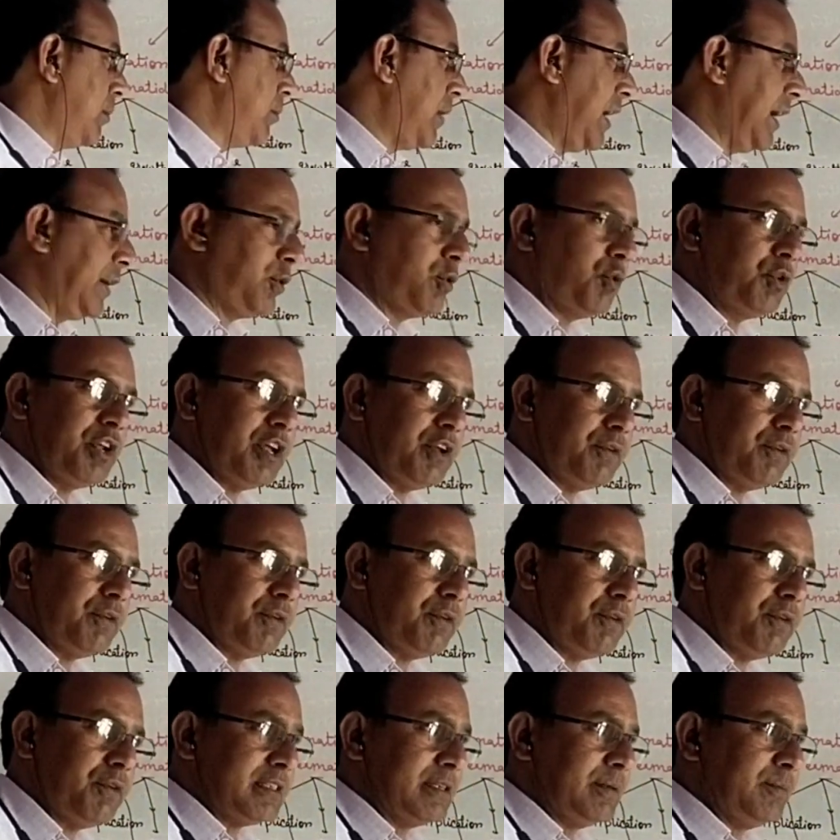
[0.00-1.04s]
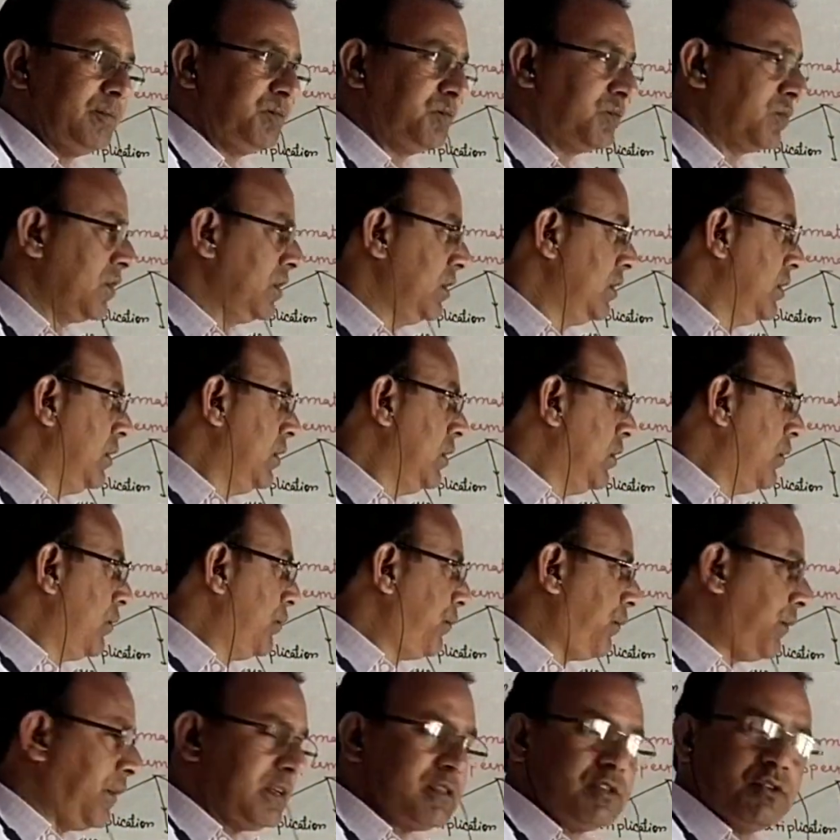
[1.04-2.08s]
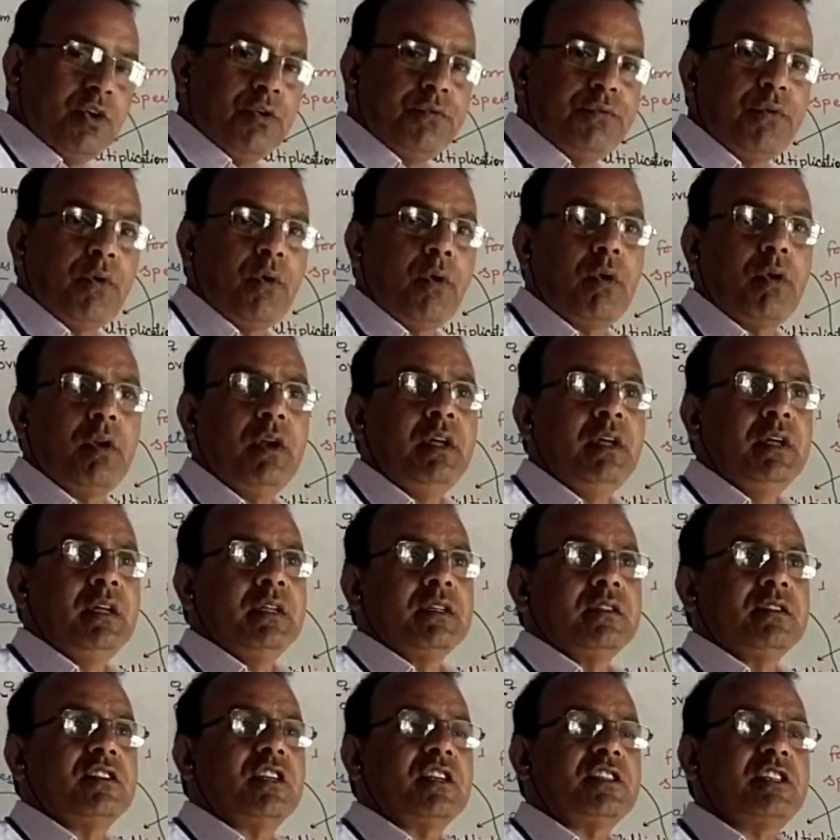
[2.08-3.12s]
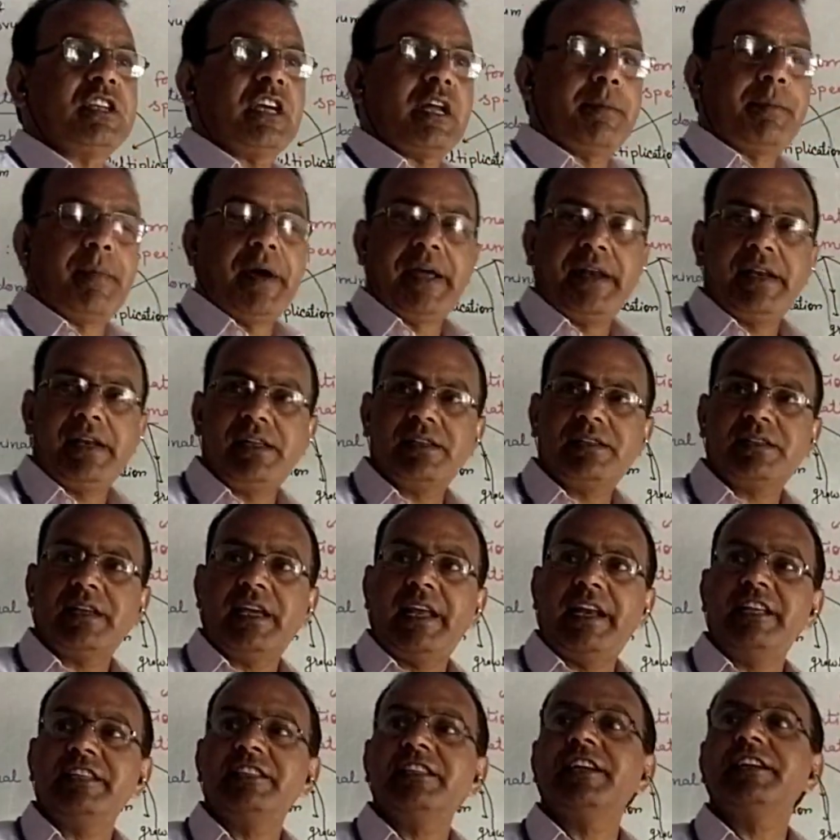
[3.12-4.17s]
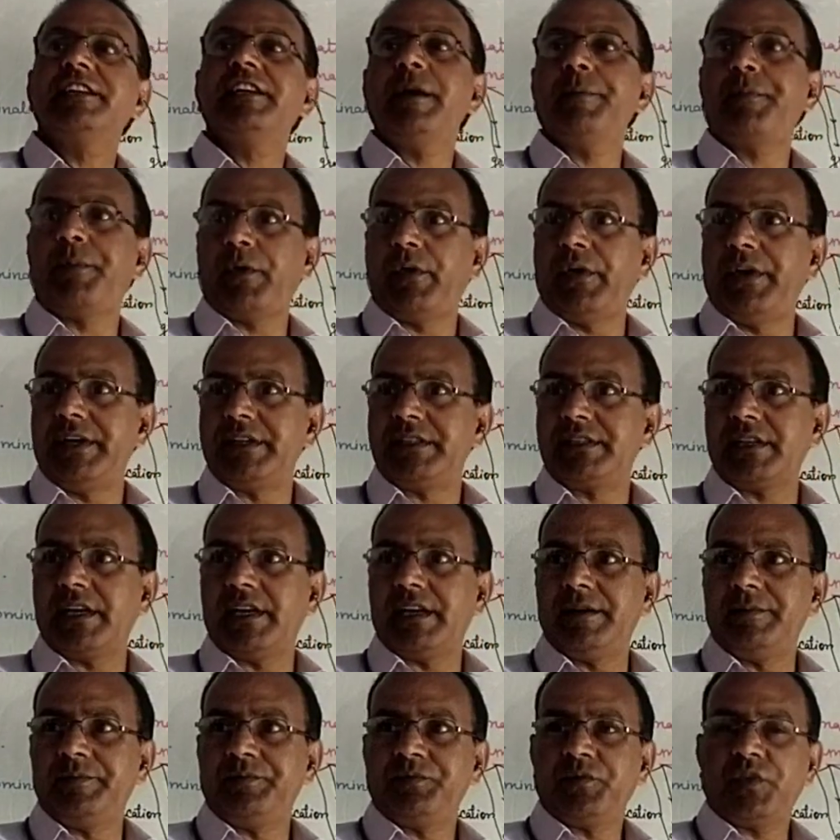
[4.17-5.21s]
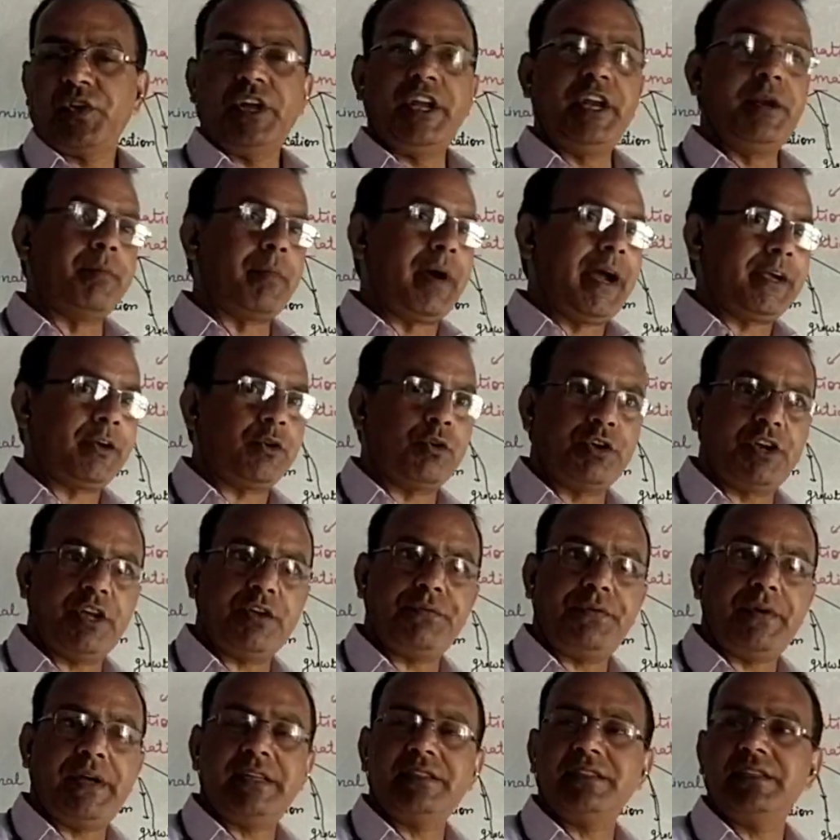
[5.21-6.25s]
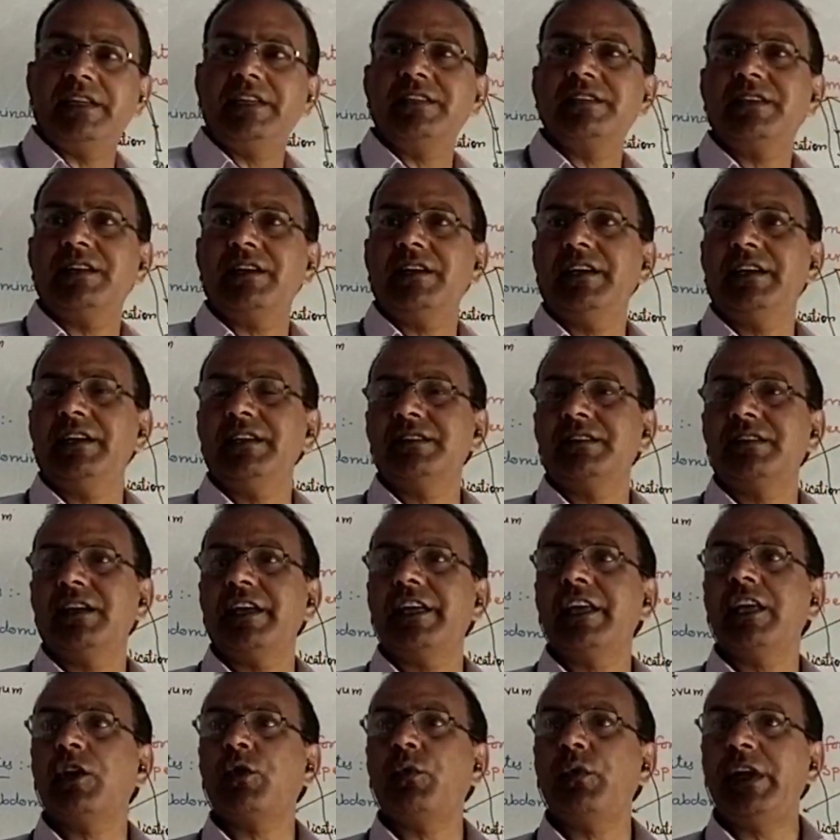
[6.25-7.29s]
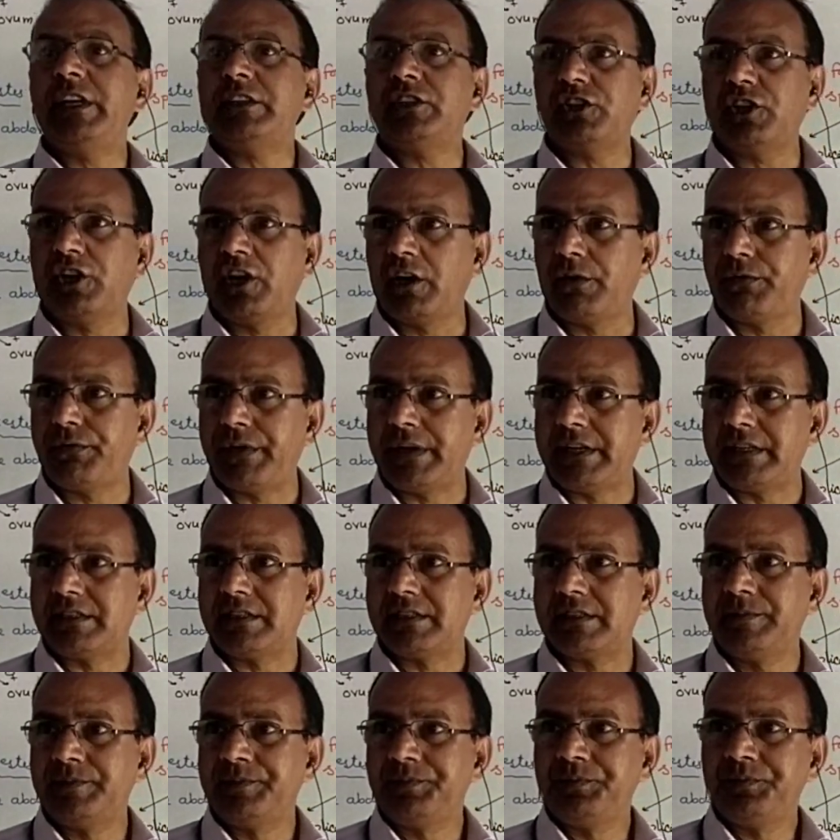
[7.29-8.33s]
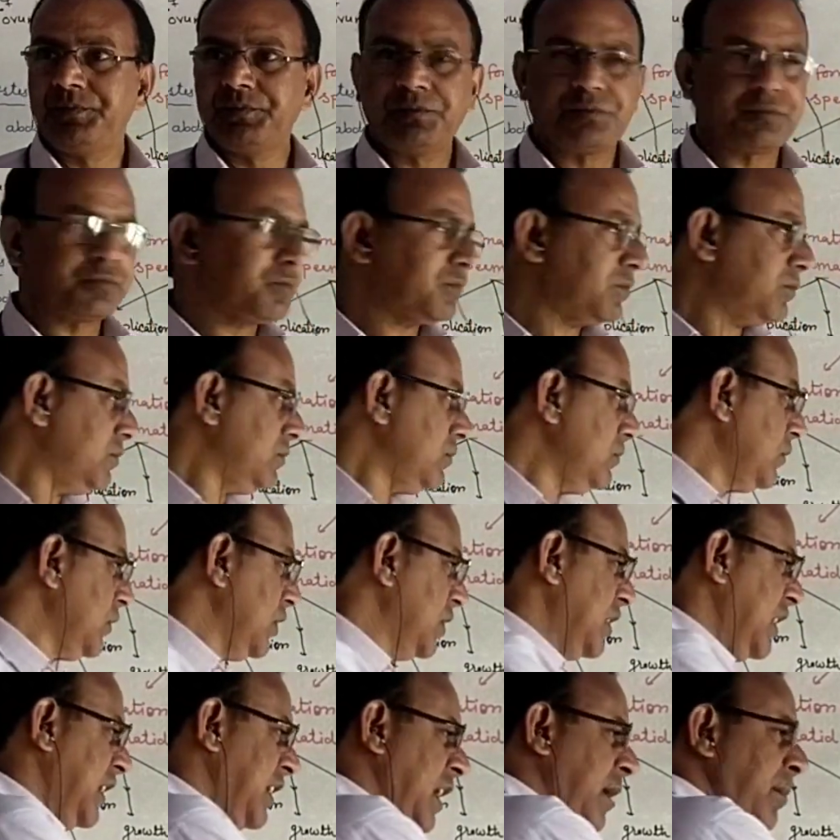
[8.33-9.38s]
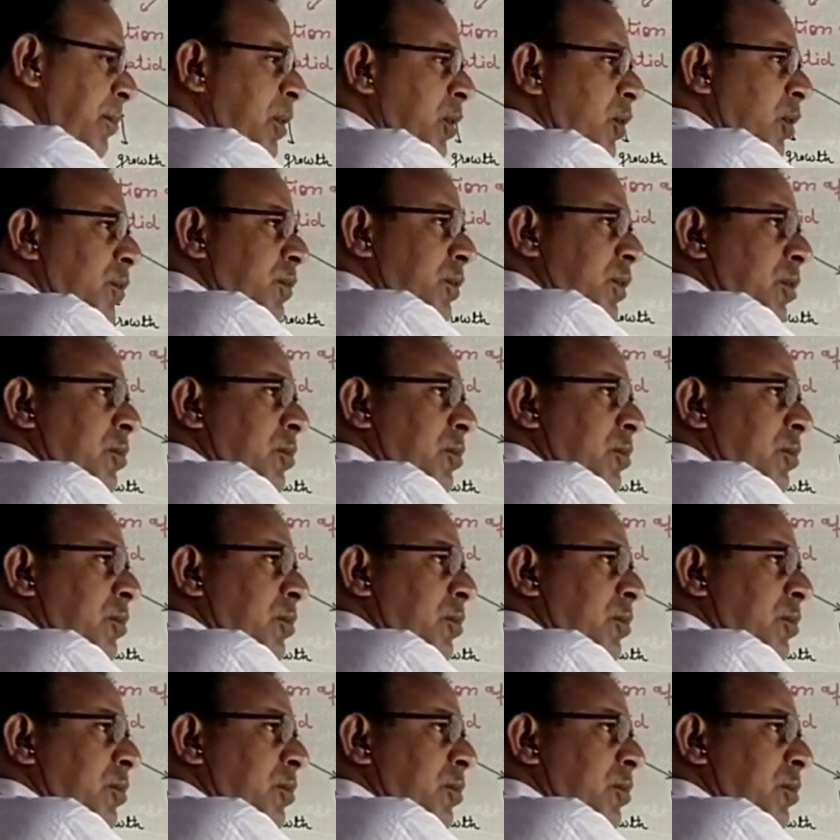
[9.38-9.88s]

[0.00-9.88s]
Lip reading: mitotic phase, first of all, the germinal cell is a diploid cell. In mitotic phase, it is the equational phase. The number of